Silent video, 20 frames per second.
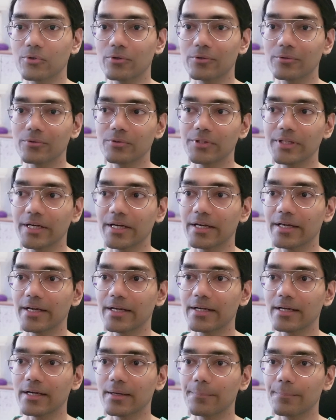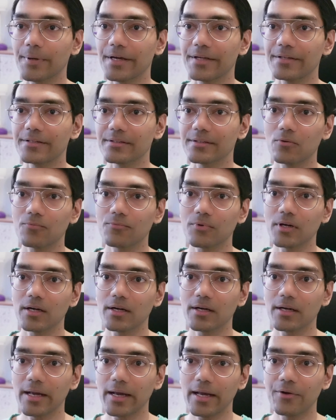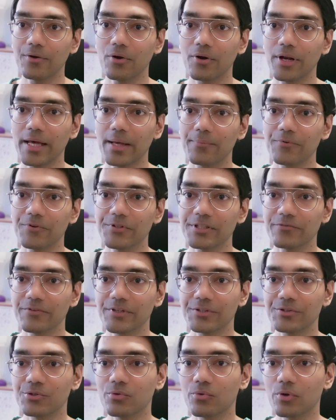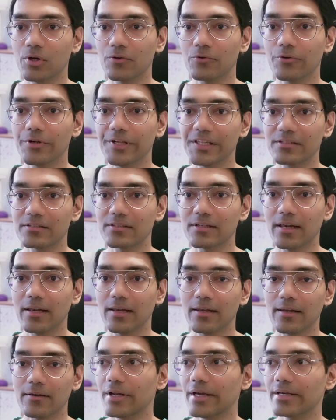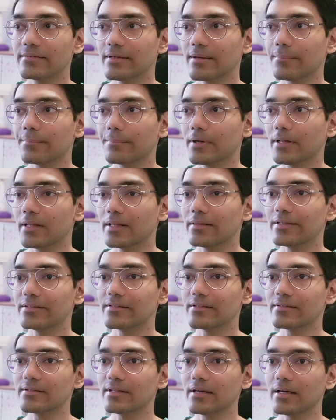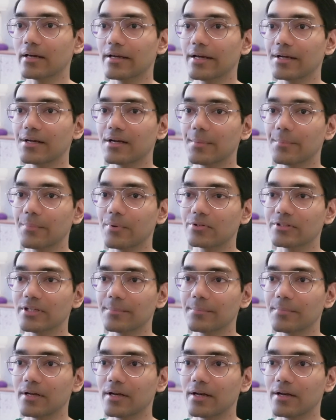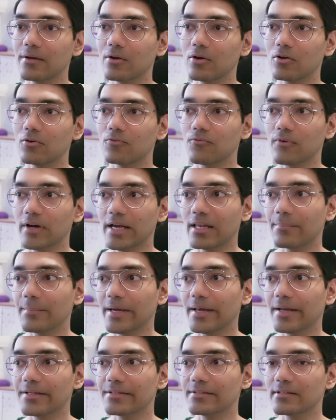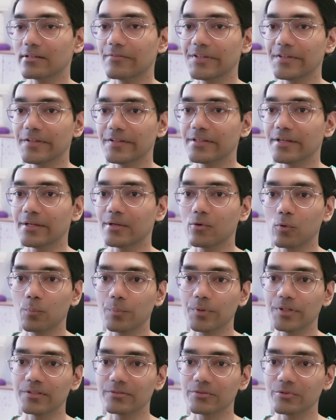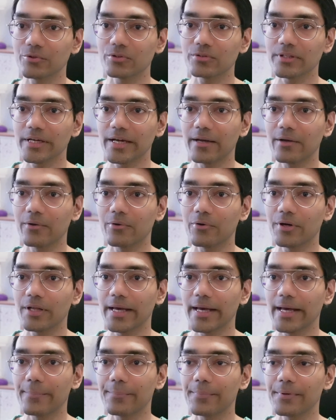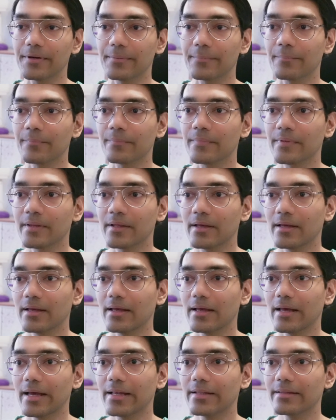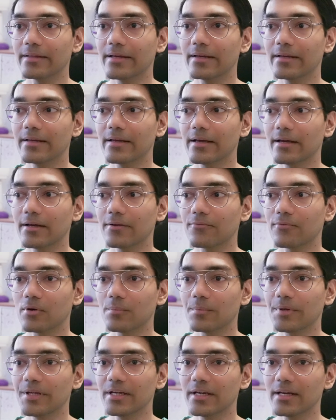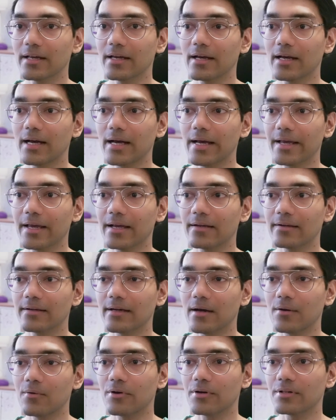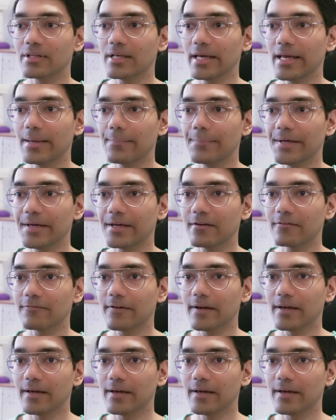go to the GitHub page of Android app which you want to install. For example, this is the Git repository of File Manager, which is an open source Android app. And then from here I can download the APK